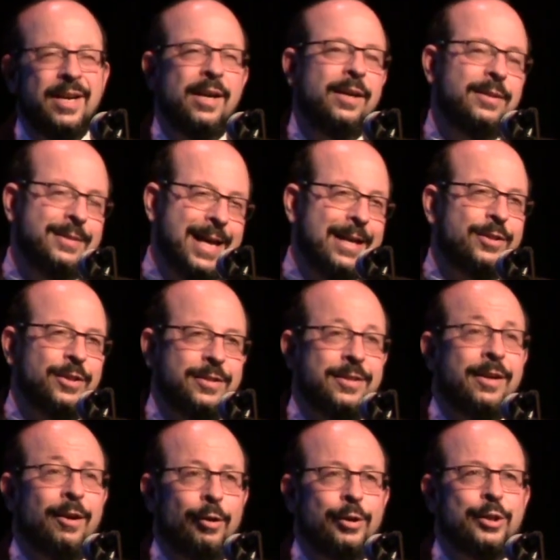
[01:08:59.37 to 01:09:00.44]
because that just
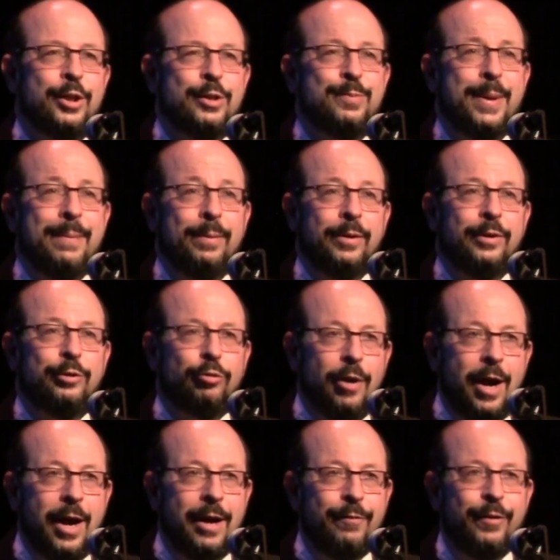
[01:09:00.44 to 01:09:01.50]
encourages people to
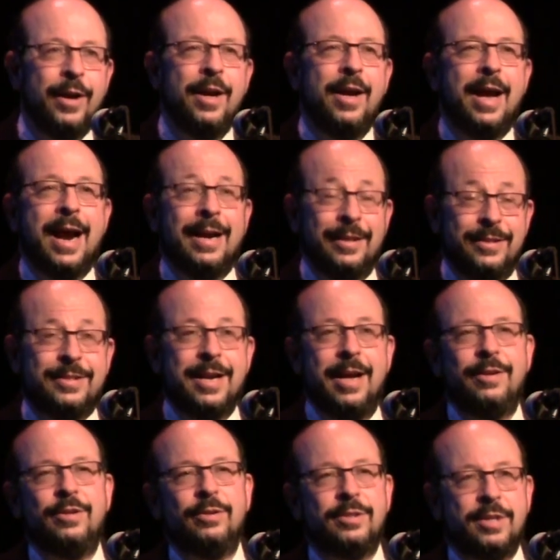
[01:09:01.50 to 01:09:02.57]
drive, and instead do